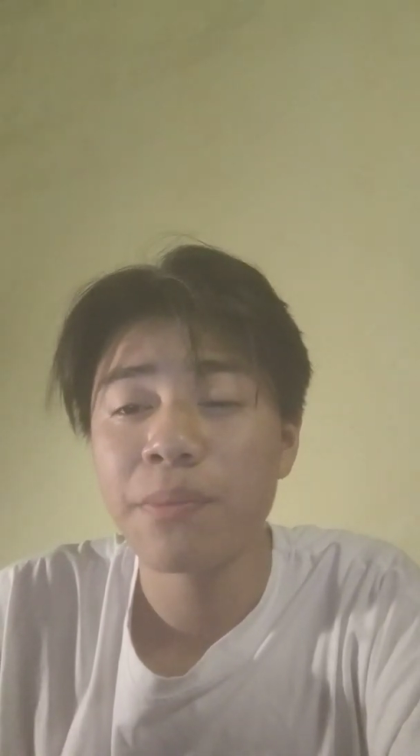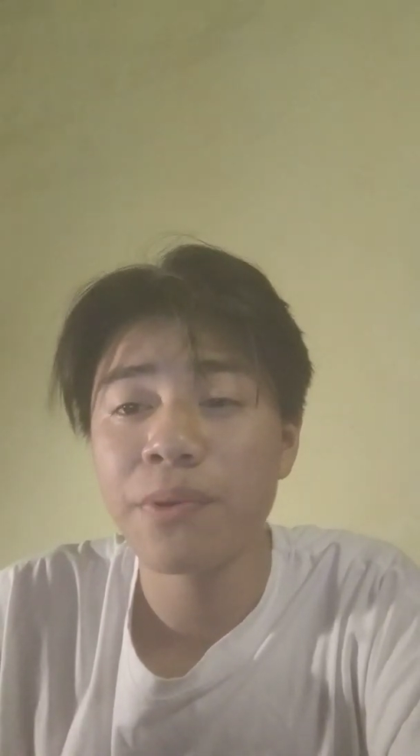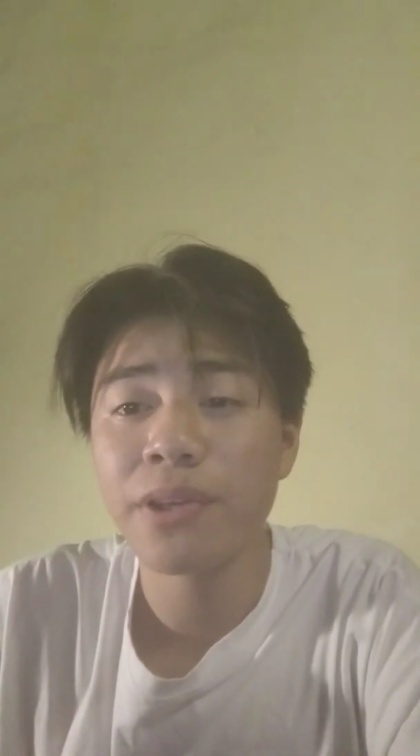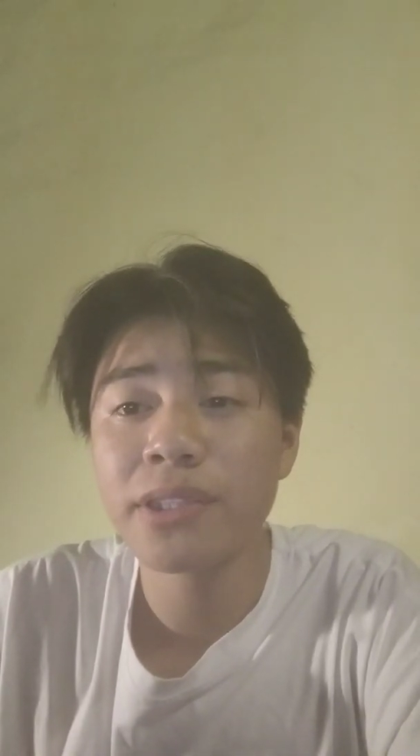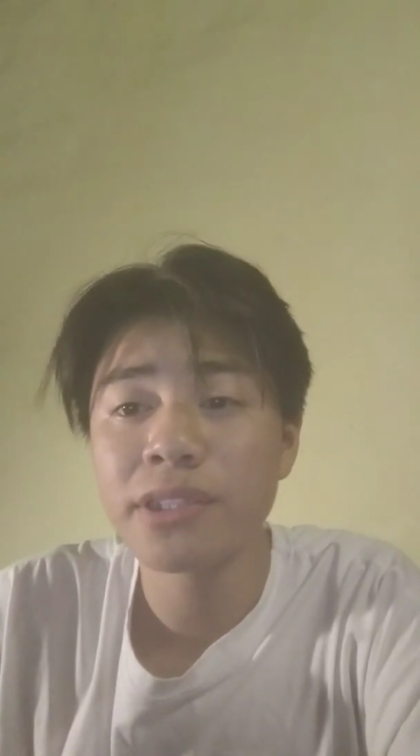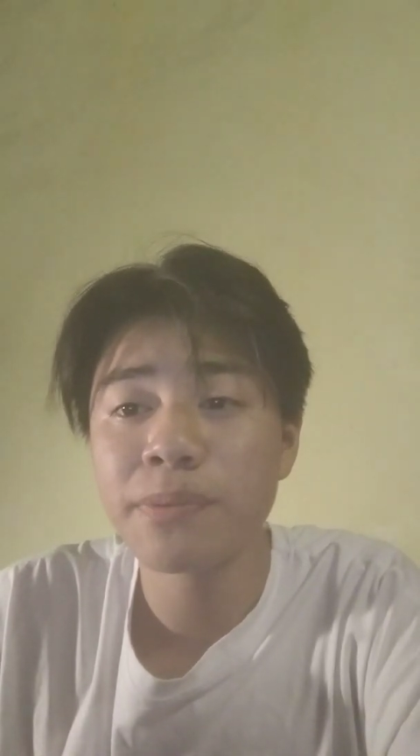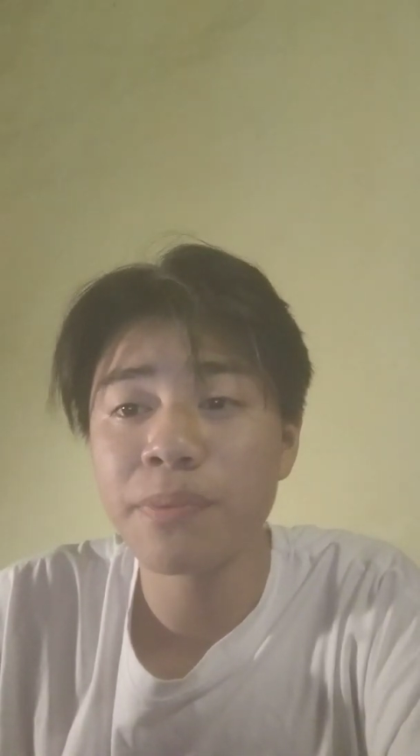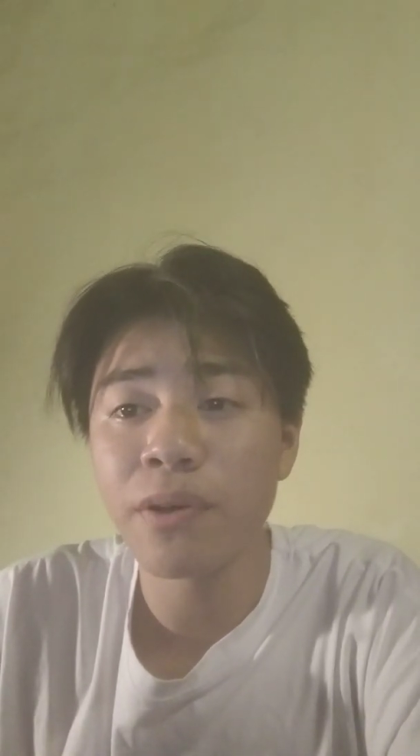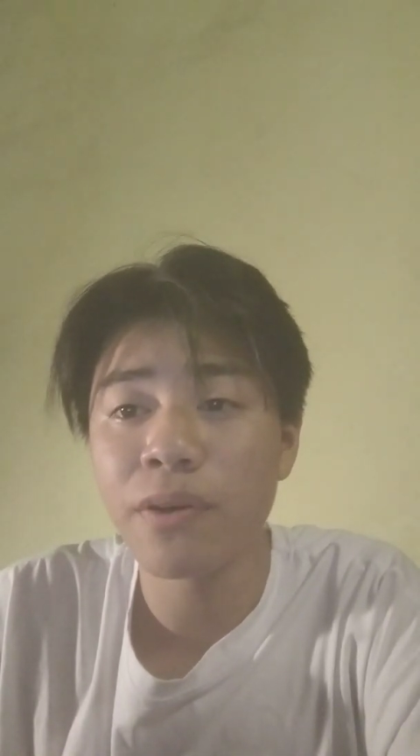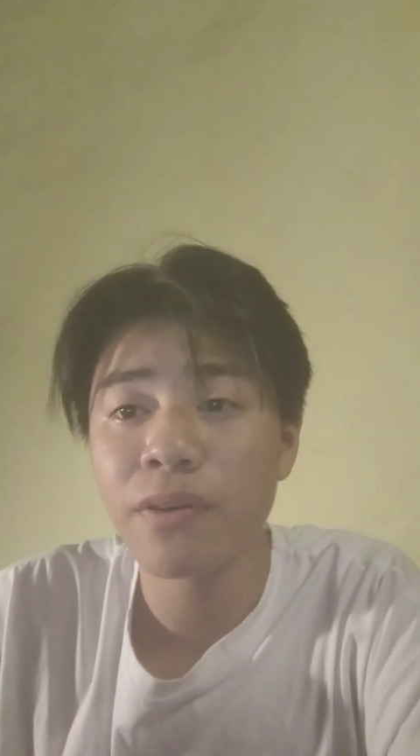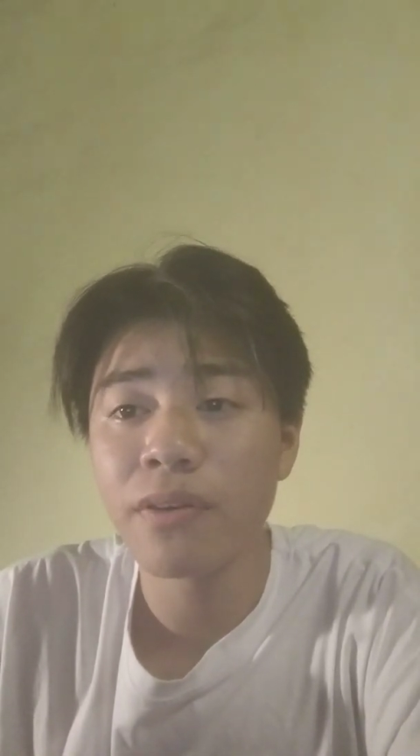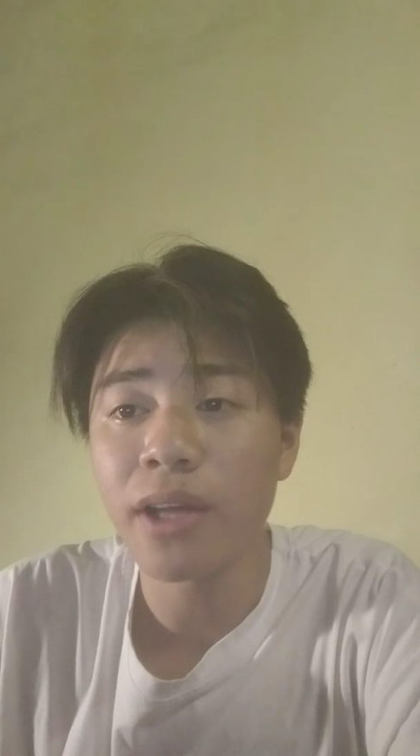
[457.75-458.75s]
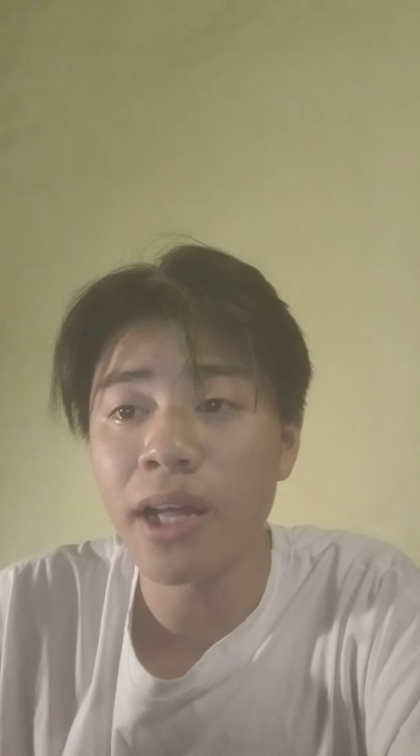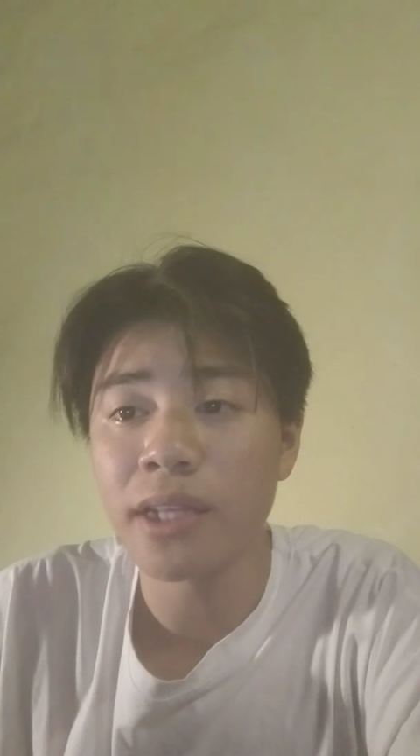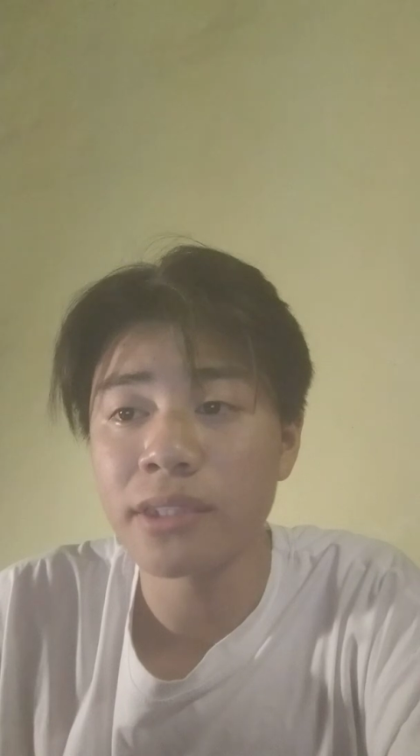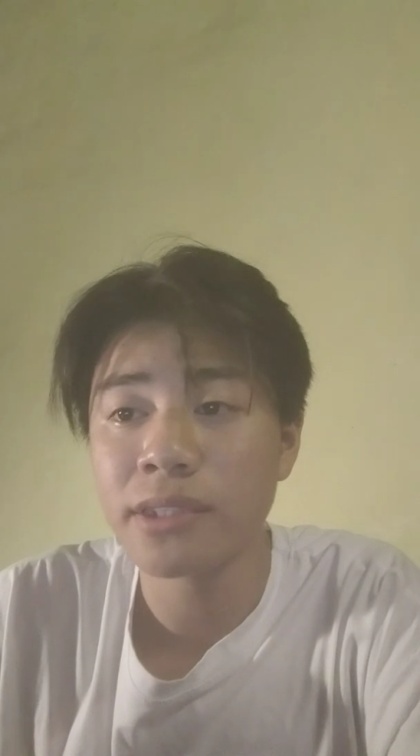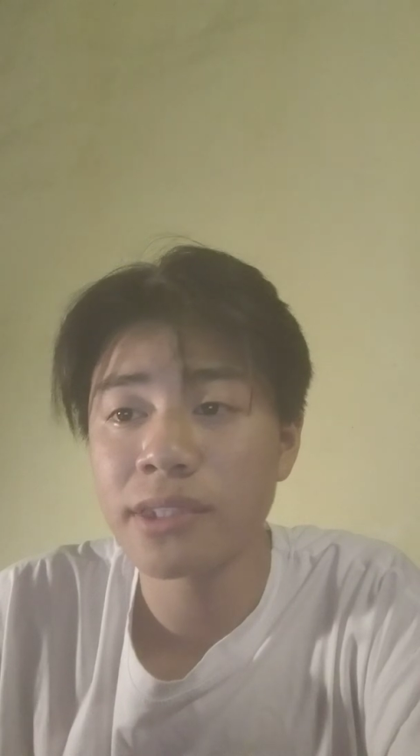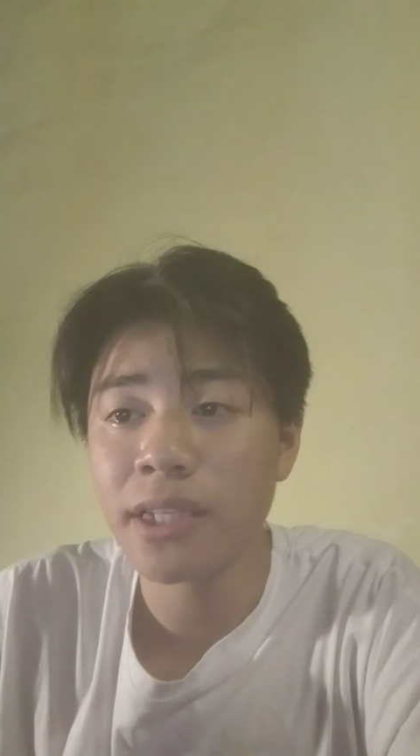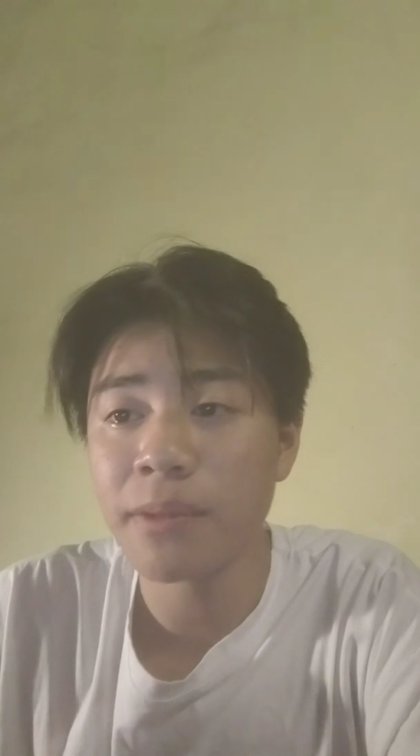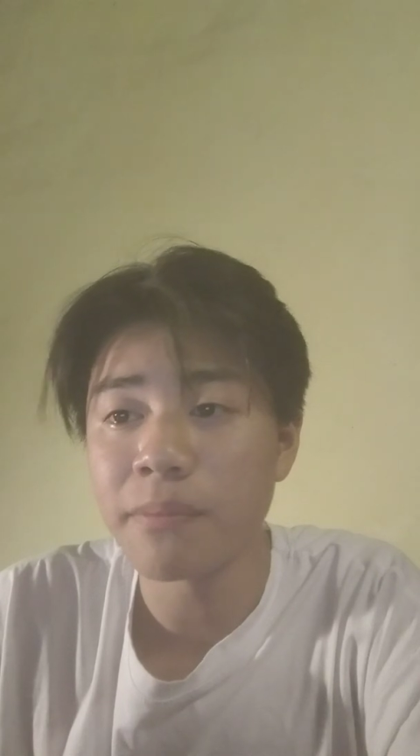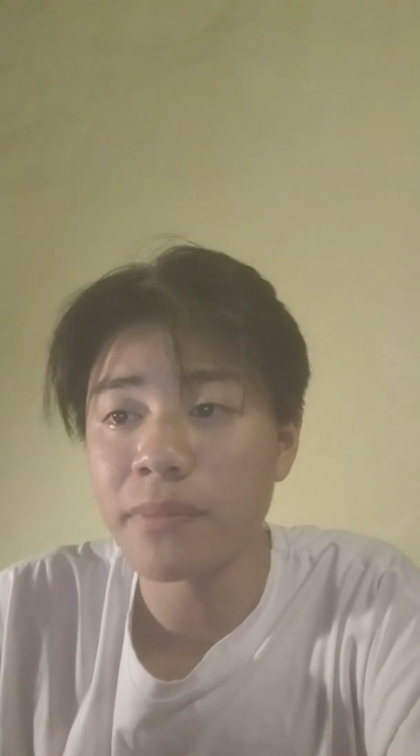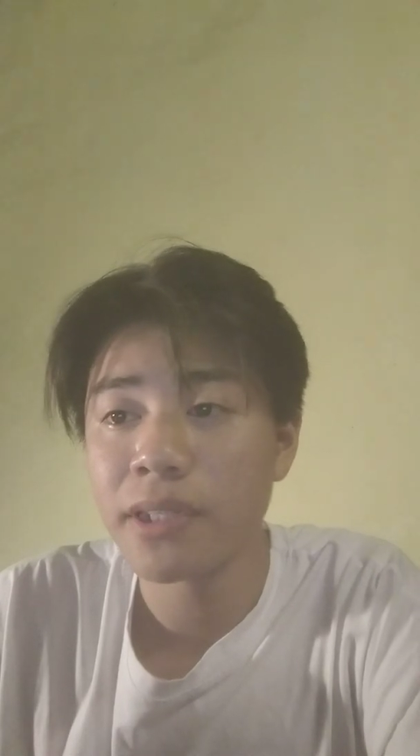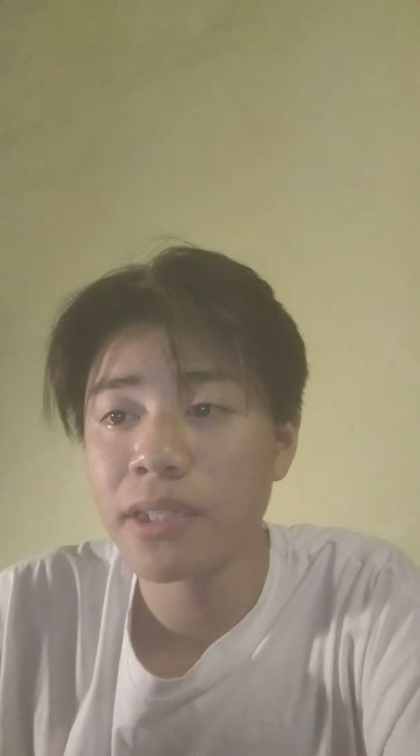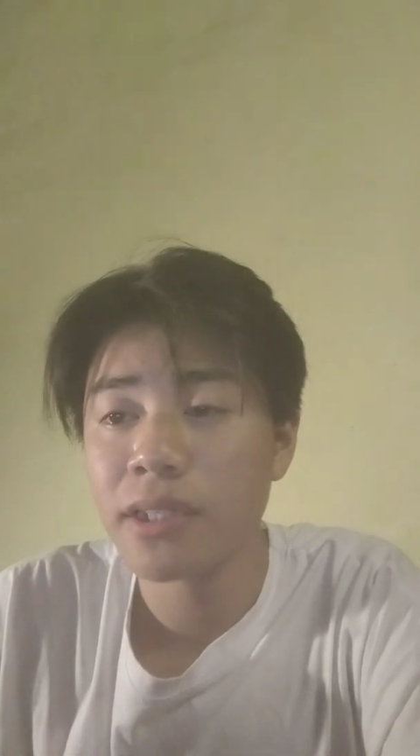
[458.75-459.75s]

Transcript: principles are the same.